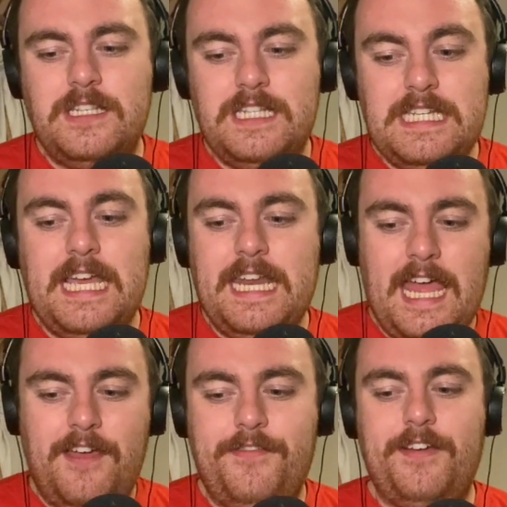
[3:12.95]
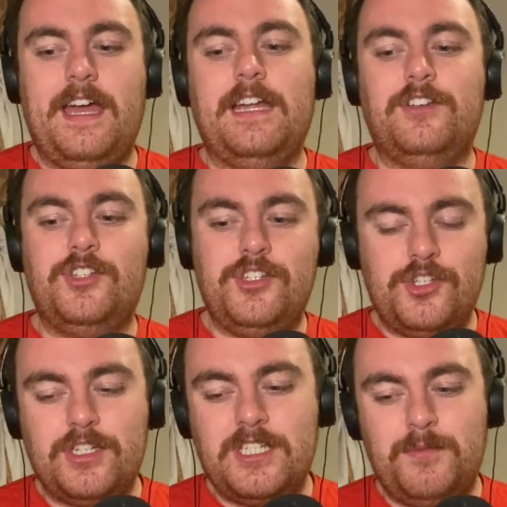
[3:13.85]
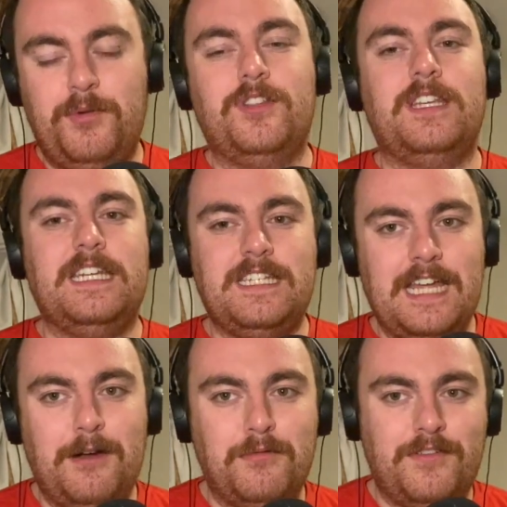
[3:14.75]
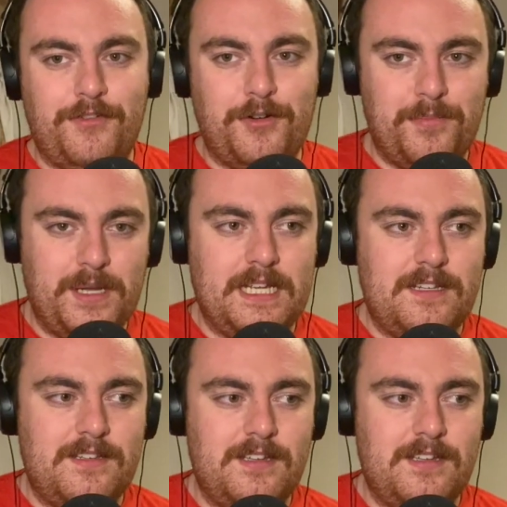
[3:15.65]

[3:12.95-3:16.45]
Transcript: DNF and just putting it down for a bit?